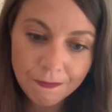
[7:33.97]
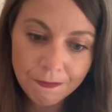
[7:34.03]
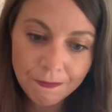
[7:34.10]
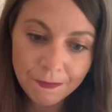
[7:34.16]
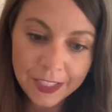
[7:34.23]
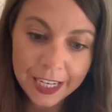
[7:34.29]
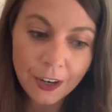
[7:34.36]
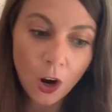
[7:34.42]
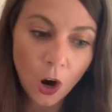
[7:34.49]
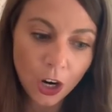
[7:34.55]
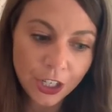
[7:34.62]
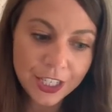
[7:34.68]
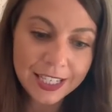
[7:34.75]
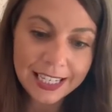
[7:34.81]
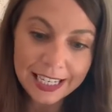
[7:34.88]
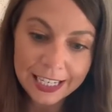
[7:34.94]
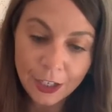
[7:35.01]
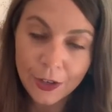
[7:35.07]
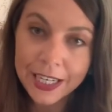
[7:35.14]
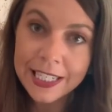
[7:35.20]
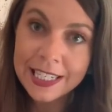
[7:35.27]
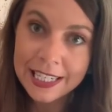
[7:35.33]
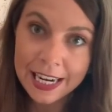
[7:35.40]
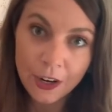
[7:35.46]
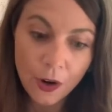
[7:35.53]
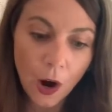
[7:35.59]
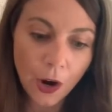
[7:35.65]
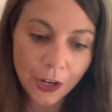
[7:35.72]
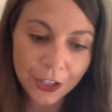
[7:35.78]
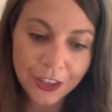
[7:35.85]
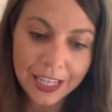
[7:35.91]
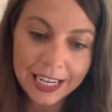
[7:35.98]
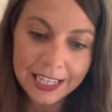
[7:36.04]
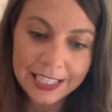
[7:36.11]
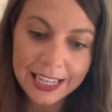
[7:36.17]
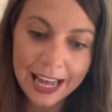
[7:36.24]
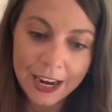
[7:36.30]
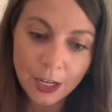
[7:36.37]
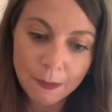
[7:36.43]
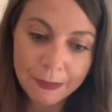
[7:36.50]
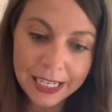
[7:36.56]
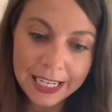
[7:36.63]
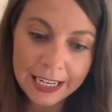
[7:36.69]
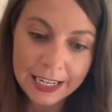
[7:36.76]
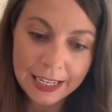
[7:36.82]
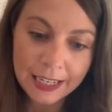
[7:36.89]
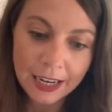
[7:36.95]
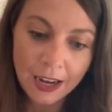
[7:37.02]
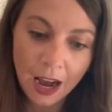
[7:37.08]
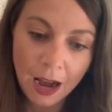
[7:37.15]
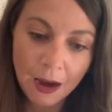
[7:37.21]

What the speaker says: There are secrets, there are things that are being,